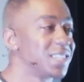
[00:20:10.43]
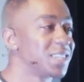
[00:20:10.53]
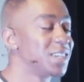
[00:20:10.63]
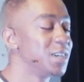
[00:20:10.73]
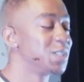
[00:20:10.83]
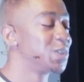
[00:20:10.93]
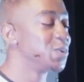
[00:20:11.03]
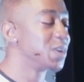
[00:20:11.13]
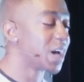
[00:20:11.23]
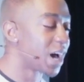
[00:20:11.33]
to
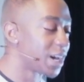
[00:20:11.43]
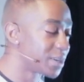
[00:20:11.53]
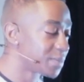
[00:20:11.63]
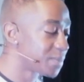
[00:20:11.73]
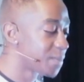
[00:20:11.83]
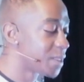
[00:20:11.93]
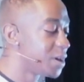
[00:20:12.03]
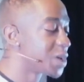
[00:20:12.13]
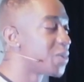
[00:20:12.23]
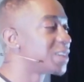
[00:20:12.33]
God. Come on,
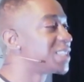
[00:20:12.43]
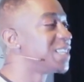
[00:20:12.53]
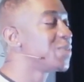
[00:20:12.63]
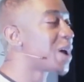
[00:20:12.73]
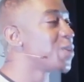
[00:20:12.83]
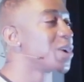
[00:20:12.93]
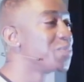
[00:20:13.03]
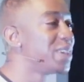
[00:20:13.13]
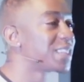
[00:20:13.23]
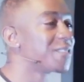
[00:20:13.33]
does anybody want to be at the
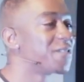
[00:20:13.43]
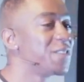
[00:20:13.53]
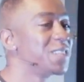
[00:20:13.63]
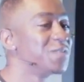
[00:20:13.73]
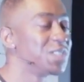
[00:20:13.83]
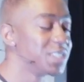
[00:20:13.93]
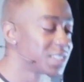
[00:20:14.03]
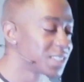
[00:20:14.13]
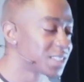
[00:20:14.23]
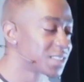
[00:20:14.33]
feet of Jesus?
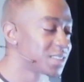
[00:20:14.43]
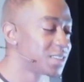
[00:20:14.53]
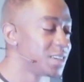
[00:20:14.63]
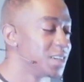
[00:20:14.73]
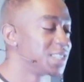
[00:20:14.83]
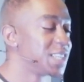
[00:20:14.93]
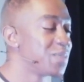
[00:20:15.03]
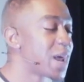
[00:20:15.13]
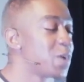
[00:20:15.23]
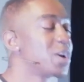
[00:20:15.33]
Does anybody
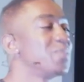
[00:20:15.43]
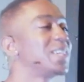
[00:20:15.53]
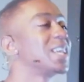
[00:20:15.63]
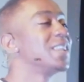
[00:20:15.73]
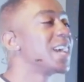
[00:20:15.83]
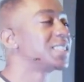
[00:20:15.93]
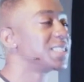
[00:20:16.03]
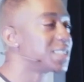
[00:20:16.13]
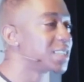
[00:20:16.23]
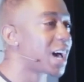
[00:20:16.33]
want to be connected to
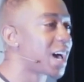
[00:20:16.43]
God?